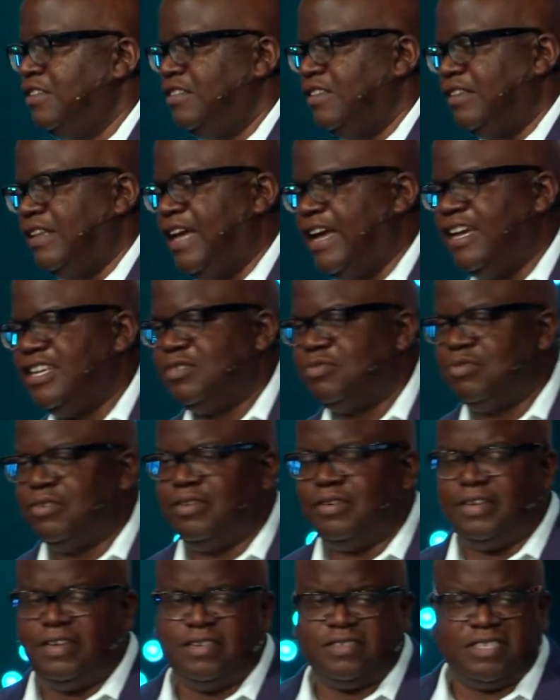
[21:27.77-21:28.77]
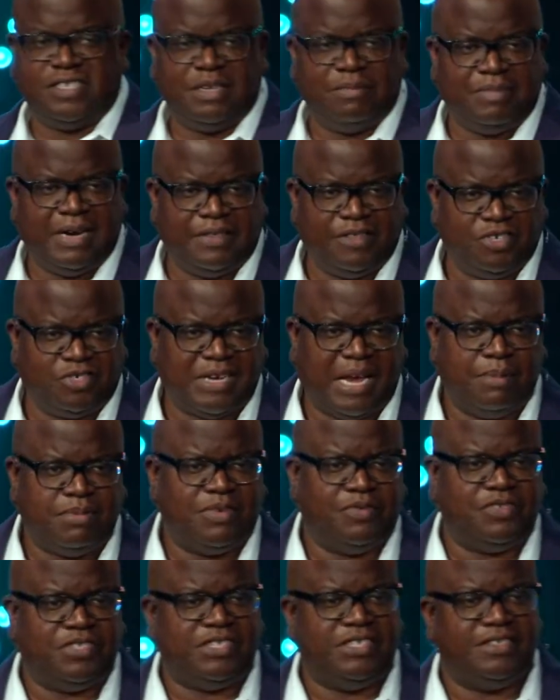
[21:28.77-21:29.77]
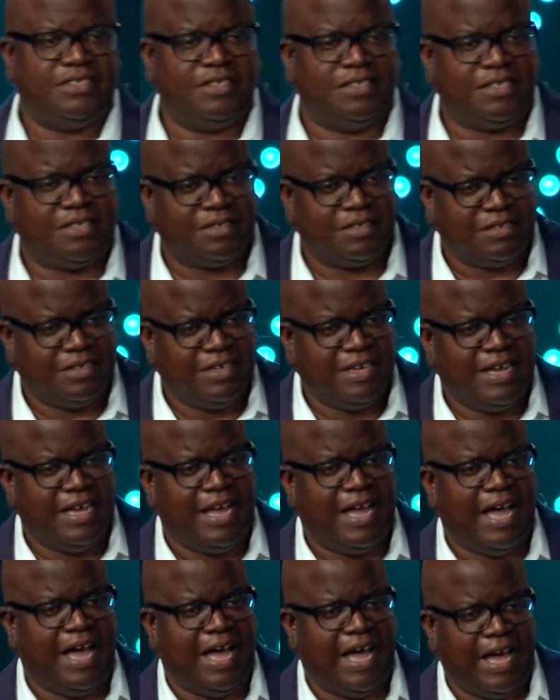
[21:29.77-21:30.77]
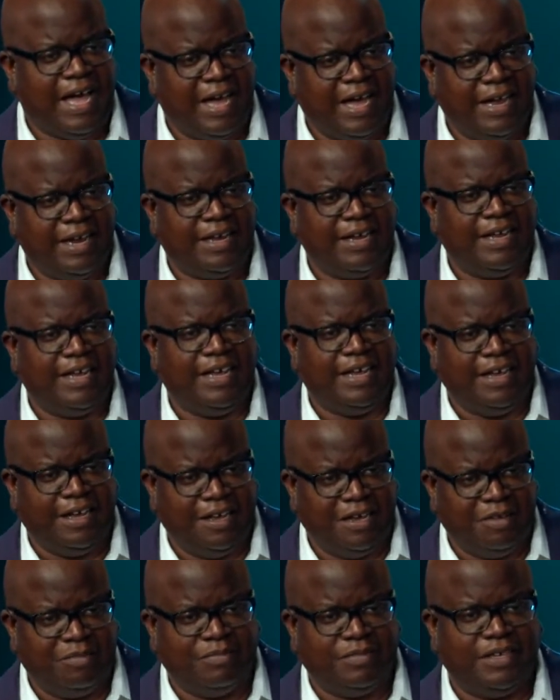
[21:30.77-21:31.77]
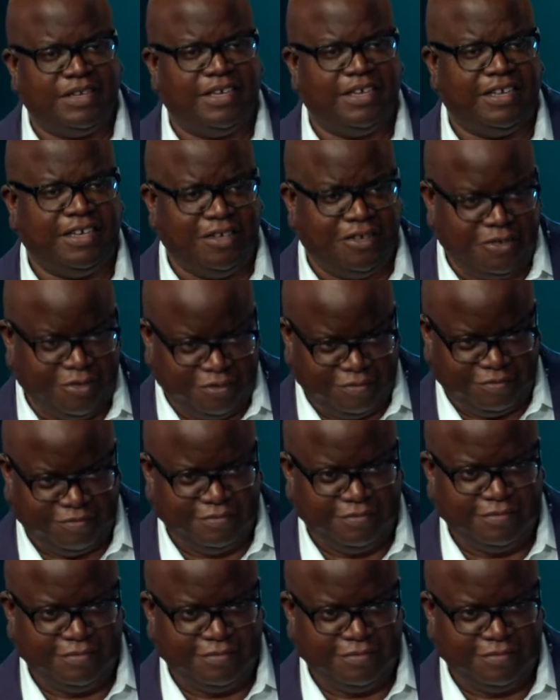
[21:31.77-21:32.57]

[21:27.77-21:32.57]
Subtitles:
The last word is that by the stripes of Jesus, I am healed.